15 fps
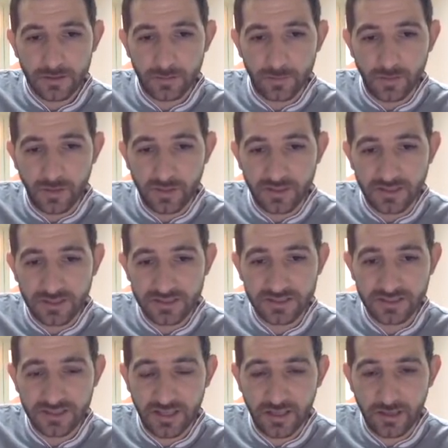by
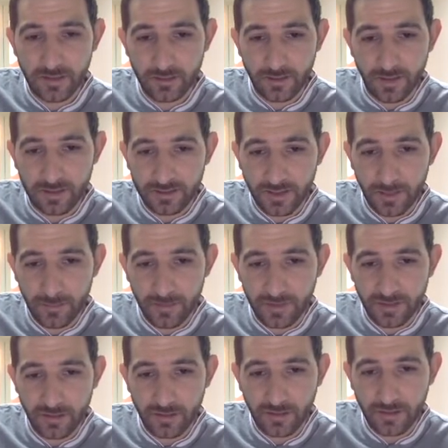saying that
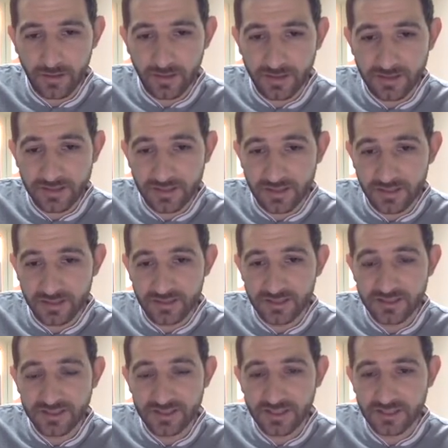capital I is the
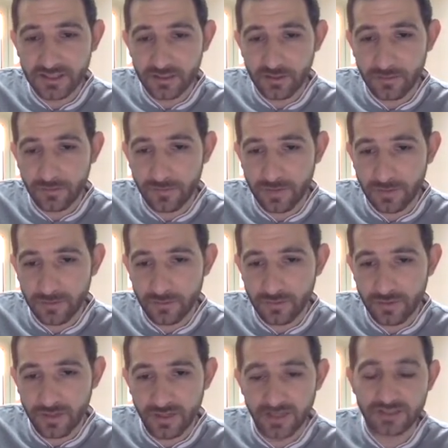intersection of the 2
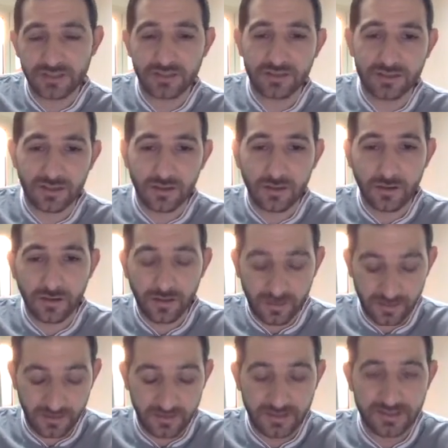relations R
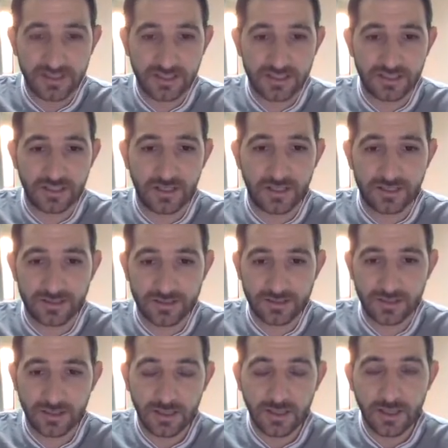intersection
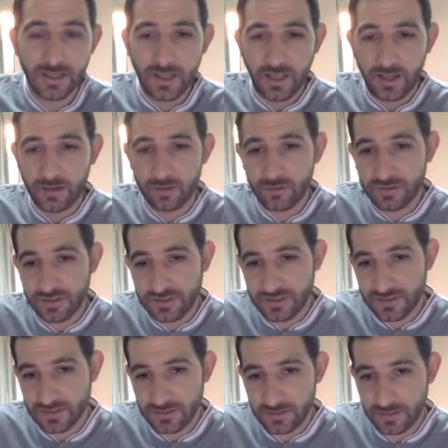S. And
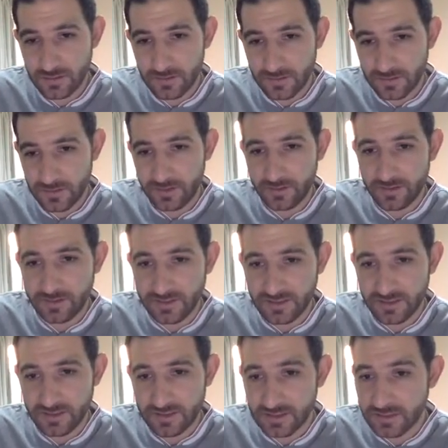notice
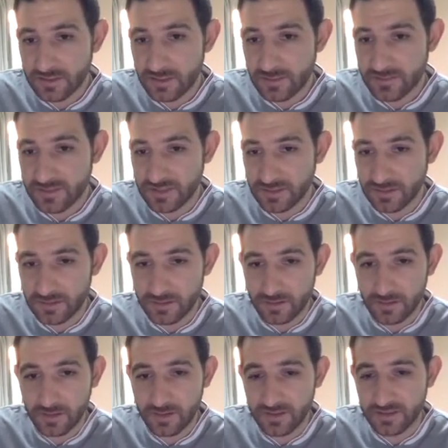this is a subset.
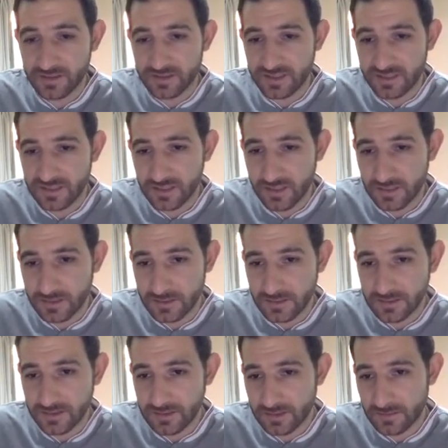R intersection S
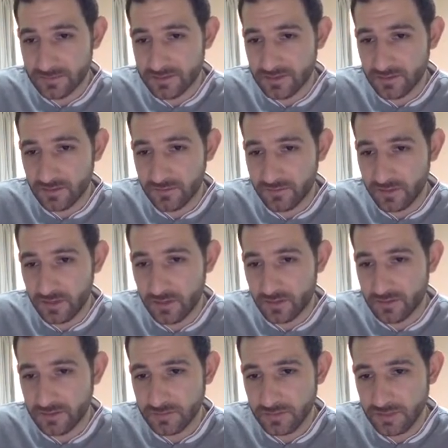is a subset of A
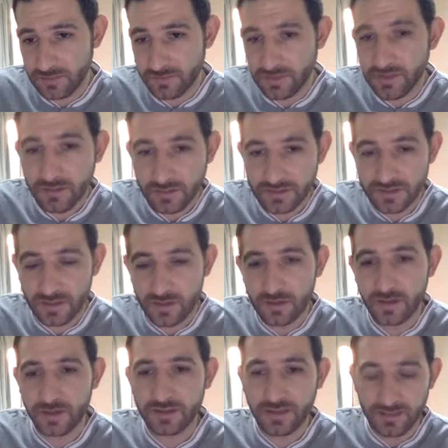cross B because
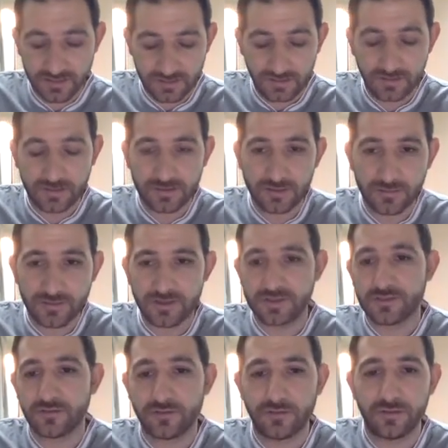R and S are
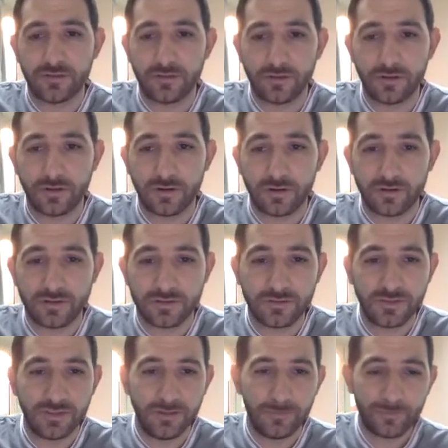subsets of R cross
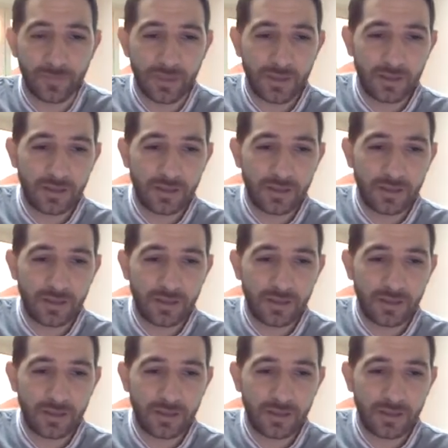B.